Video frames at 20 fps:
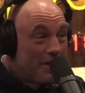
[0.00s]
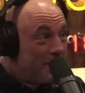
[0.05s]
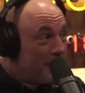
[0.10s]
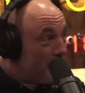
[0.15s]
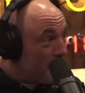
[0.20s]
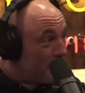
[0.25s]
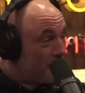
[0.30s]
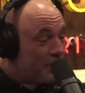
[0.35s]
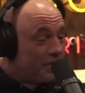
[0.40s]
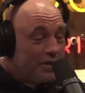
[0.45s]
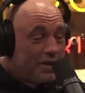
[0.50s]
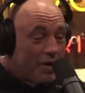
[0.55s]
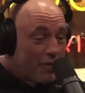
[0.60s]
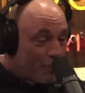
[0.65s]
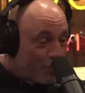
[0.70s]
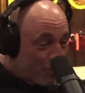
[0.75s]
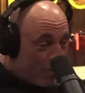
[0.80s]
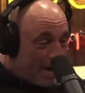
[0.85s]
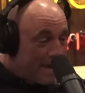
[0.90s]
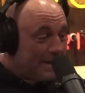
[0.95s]
They're they're
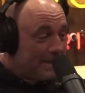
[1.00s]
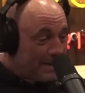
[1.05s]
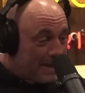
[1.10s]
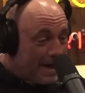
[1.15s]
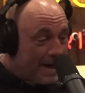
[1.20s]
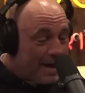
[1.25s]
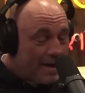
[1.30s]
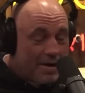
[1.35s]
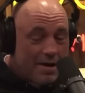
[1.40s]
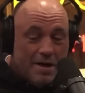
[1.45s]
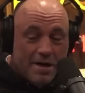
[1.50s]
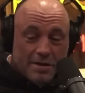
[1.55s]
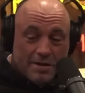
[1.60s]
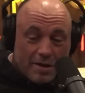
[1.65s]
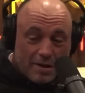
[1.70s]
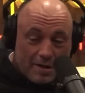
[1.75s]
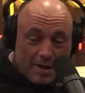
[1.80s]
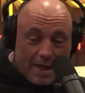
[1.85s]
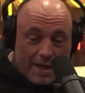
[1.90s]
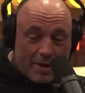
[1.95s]
right there.
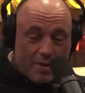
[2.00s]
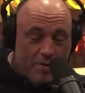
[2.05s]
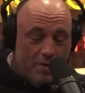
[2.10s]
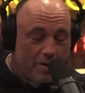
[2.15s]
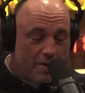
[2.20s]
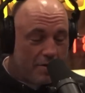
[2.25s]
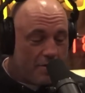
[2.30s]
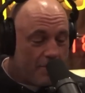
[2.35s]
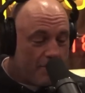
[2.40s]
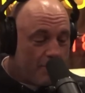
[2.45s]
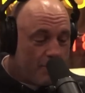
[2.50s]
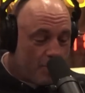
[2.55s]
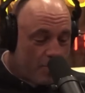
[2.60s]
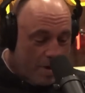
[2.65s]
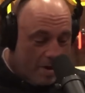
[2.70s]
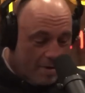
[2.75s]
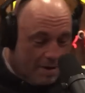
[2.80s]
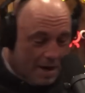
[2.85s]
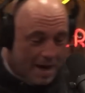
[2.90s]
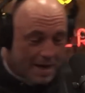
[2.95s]
They're like
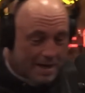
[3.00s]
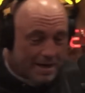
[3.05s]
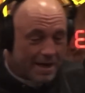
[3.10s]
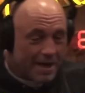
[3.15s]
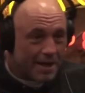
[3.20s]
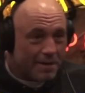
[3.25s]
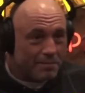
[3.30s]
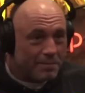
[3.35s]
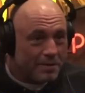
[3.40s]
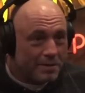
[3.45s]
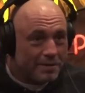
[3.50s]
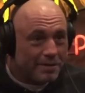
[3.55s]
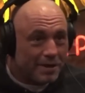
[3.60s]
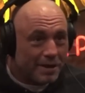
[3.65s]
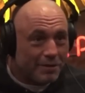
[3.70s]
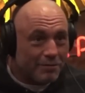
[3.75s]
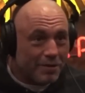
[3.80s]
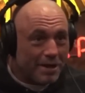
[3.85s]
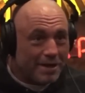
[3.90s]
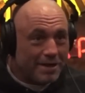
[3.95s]
where I am,
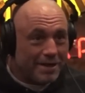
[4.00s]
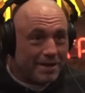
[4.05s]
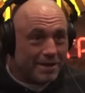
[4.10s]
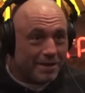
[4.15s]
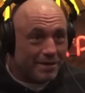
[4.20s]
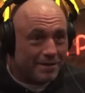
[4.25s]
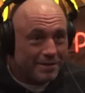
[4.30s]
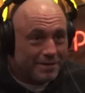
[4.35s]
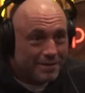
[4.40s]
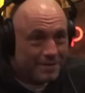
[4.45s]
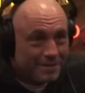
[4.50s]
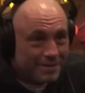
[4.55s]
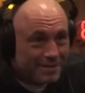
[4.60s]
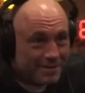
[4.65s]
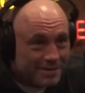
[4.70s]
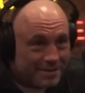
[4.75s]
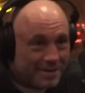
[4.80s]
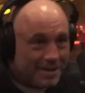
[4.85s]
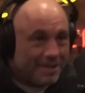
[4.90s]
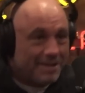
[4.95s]
like right here. Yeah.
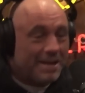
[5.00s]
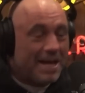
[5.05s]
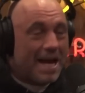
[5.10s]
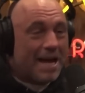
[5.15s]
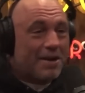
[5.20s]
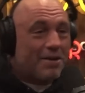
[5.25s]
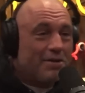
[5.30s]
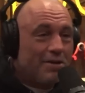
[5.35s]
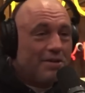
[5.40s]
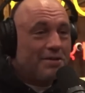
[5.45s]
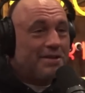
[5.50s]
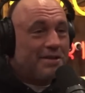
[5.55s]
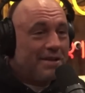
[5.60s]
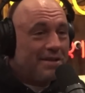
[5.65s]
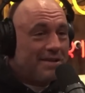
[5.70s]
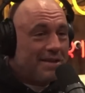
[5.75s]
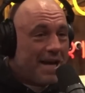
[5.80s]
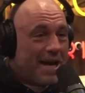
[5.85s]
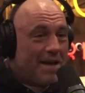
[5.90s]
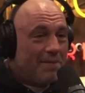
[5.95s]
They're that close to the
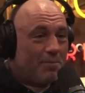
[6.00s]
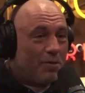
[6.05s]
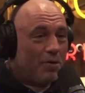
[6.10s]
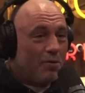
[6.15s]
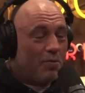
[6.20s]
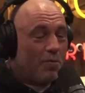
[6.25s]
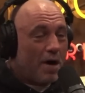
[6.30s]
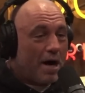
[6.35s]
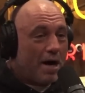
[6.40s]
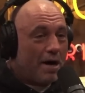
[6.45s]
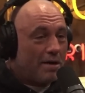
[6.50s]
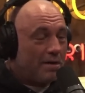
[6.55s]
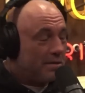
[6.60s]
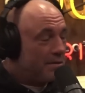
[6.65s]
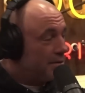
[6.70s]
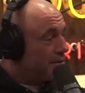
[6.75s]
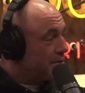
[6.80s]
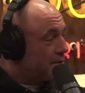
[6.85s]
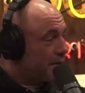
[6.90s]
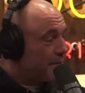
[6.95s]
table
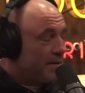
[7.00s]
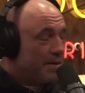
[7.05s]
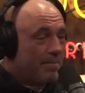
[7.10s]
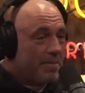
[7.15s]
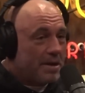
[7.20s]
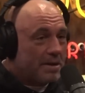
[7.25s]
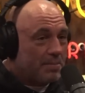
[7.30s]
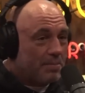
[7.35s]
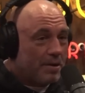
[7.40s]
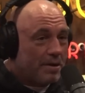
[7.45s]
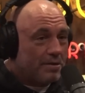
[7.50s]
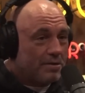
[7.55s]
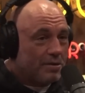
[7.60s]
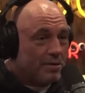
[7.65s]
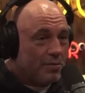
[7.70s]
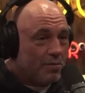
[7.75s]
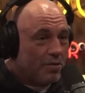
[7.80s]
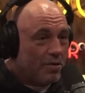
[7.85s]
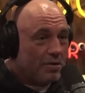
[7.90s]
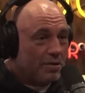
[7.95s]
while some of the best players in
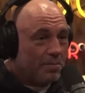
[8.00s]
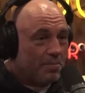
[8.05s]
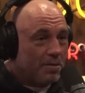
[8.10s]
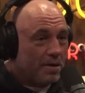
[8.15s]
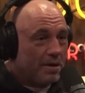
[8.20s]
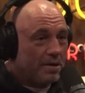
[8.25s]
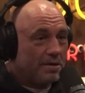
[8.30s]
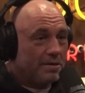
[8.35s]
the world are playing.